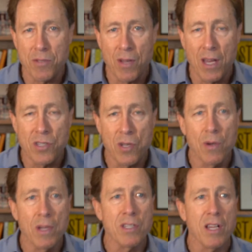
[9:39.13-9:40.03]
Okay.
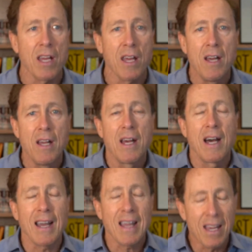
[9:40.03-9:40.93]
So it's like,
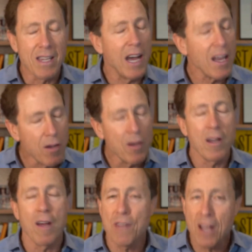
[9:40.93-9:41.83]
again, not good enough.